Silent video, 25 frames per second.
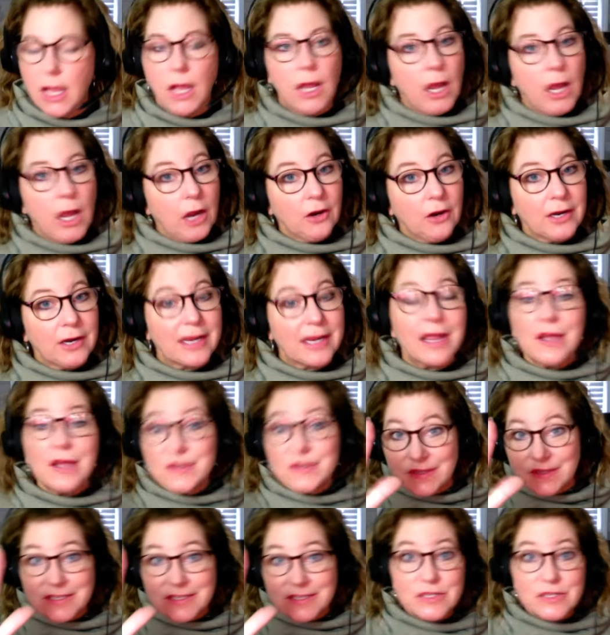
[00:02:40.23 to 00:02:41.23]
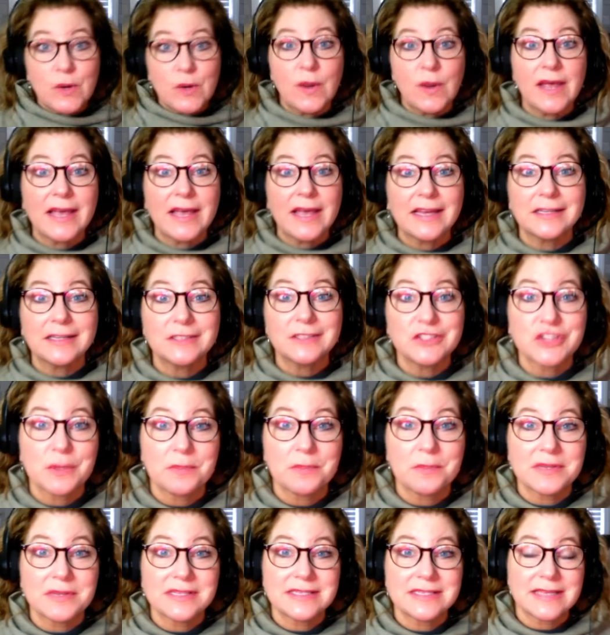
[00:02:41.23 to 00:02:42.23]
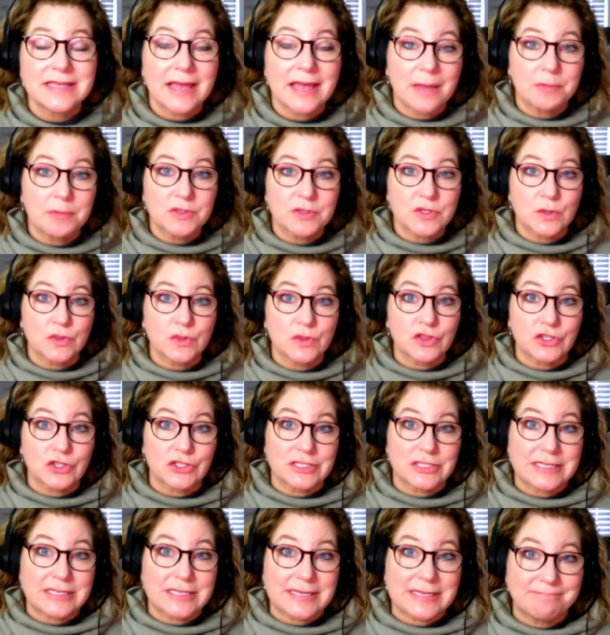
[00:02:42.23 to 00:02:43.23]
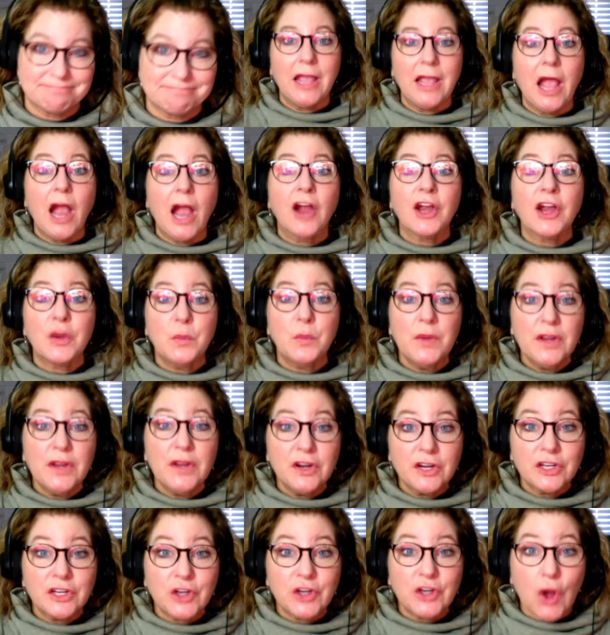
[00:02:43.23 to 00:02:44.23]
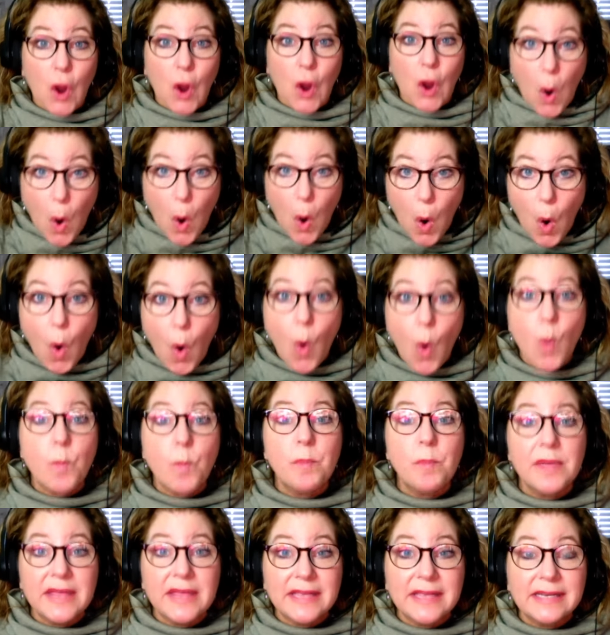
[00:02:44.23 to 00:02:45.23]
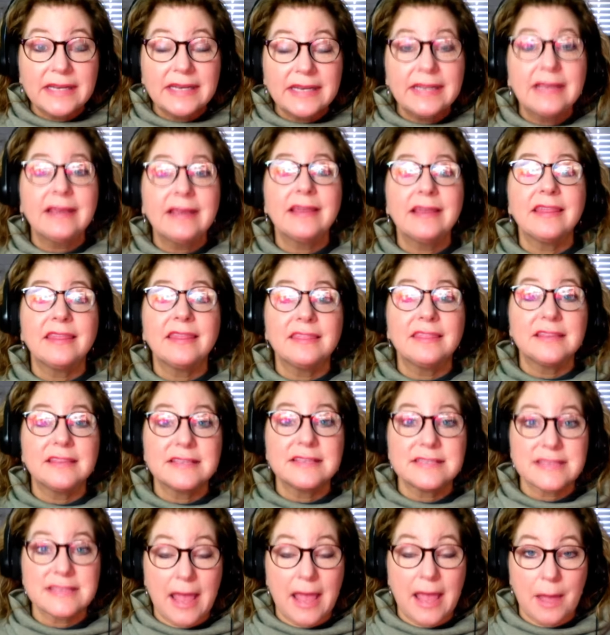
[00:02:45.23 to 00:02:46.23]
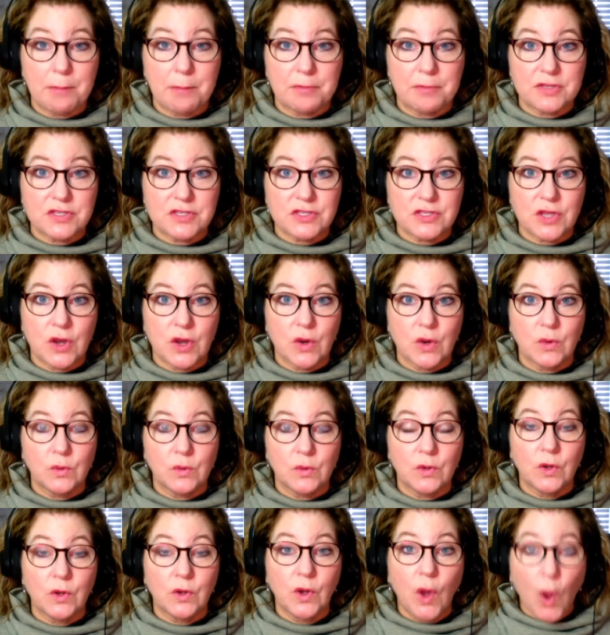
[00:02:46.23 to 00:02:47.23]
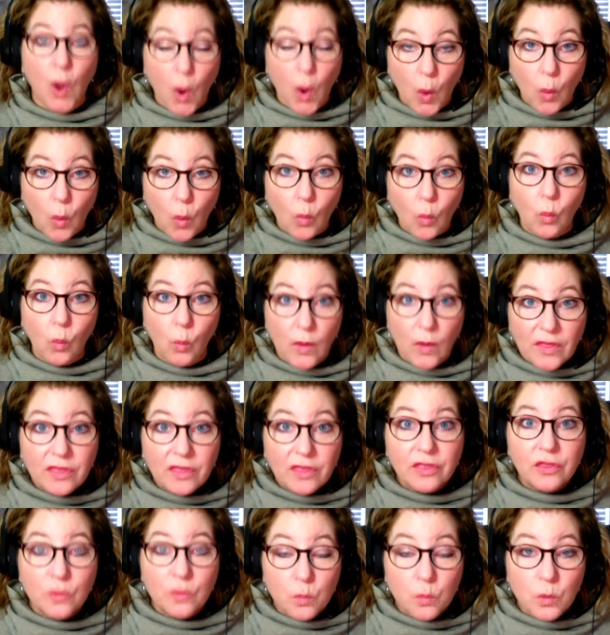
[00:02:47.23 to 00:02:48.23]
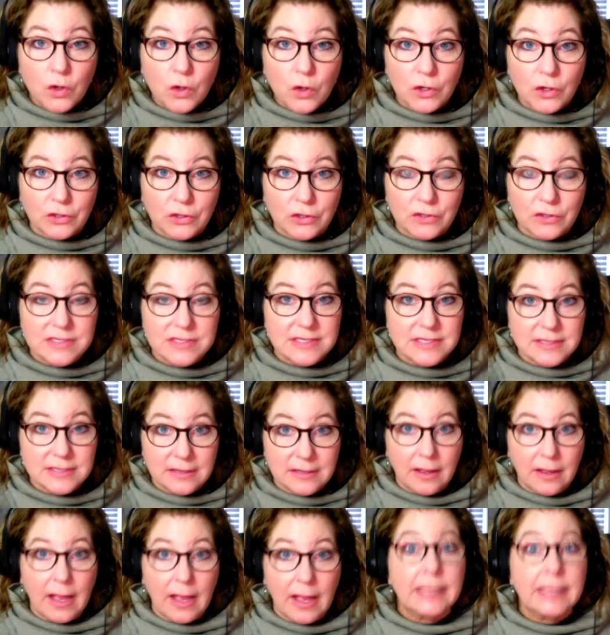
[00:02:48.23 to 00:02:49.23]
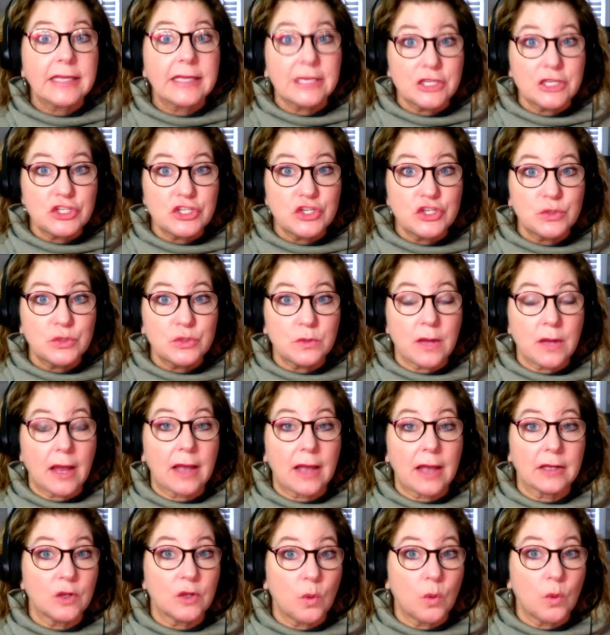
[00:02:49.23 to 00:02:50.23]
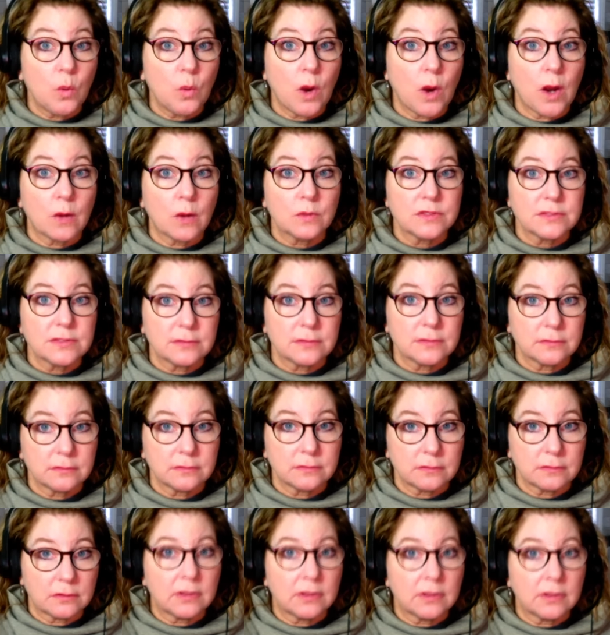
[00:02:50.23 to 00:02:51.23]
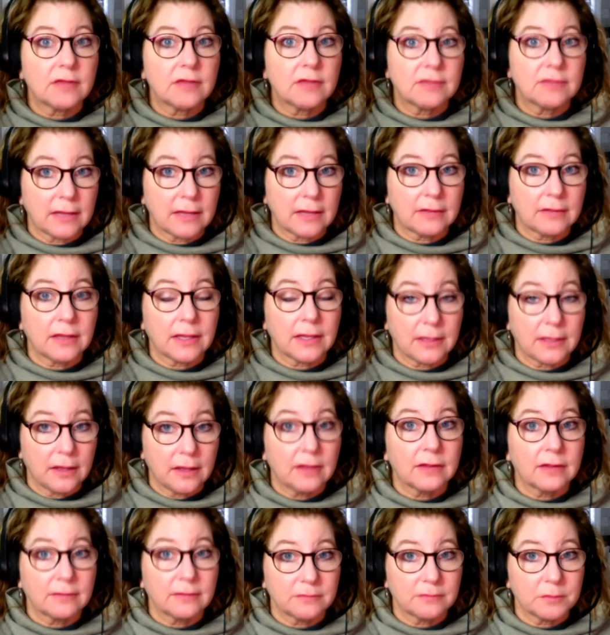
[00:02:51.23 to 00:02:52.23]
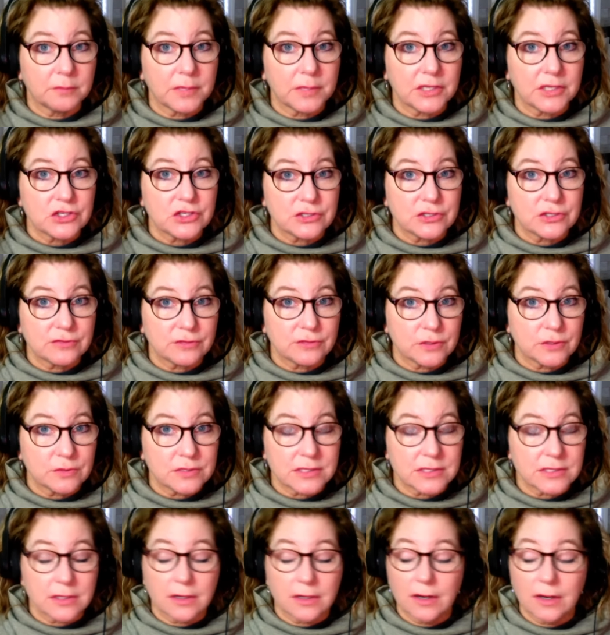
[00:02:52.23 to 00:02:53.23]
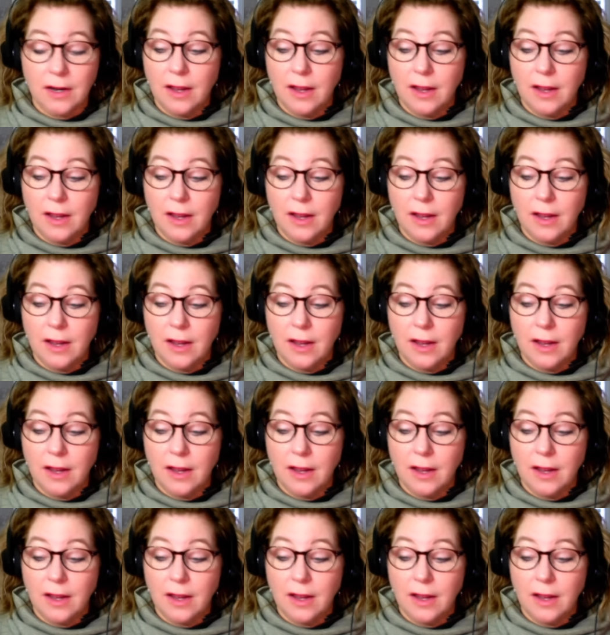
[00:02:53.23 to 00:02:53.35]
All right, so let's go ahead and jump into episode 13. All right, we are going to open this episode with the words, I kid you not, quote, I've got like 11 pages of notes here.